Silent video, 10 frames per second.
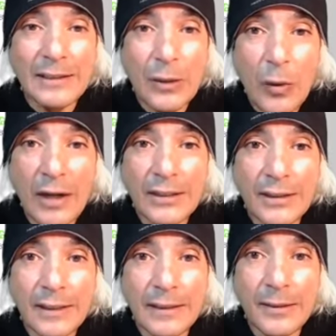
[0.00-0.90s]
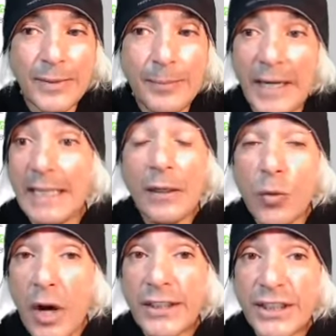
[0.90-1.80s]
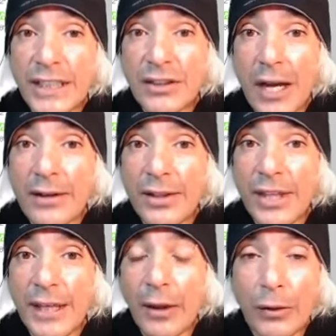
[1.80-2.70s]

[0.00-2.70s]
Because I watched a little bit, but I didn't watch the entire thing.